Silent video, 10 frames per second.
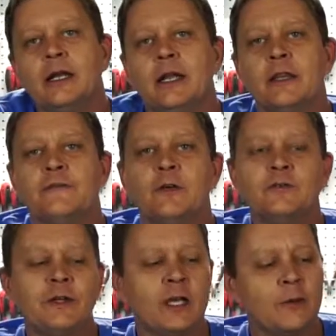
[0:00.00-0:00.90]
Now in the
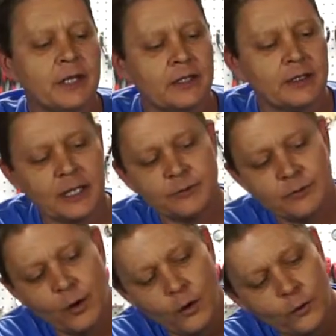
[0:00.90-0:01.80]
first video we cut a nice
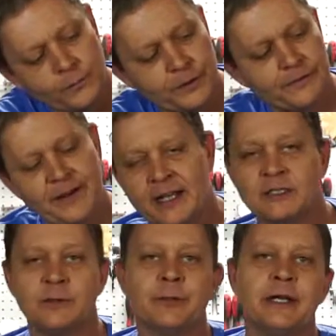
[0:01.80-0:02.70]
hole for the
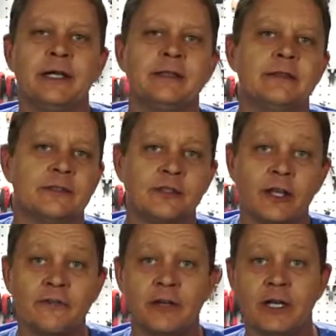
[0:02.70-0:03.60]
fans to breathe. The
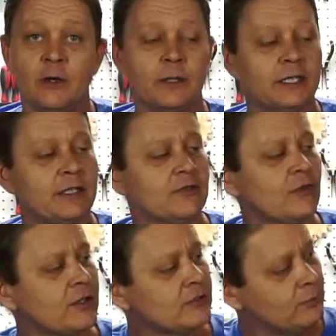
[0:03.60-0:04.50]
second video we did this
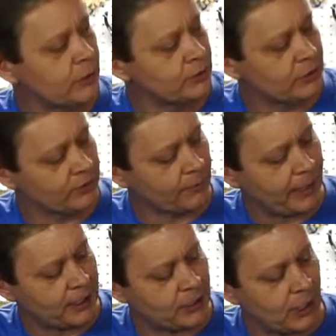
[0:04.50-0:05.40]
nice blue and silver
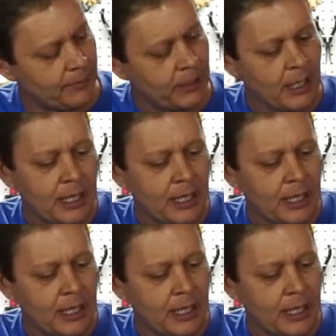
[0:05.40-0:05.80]
paint job.